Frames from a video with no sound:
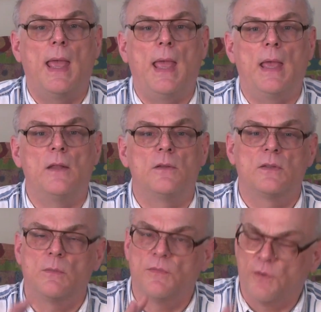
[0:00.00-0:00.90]
and
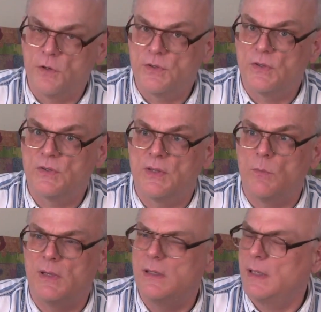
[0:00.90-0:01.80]
some verses that
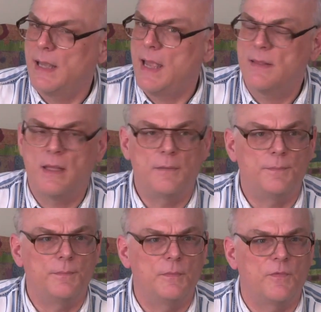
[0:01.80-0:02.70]
would indicate that
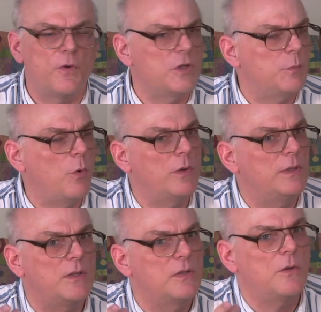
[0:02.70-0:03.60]
firstborn
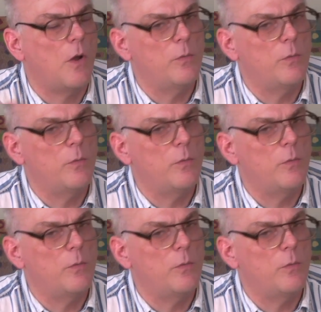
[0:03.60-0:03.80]
doesn't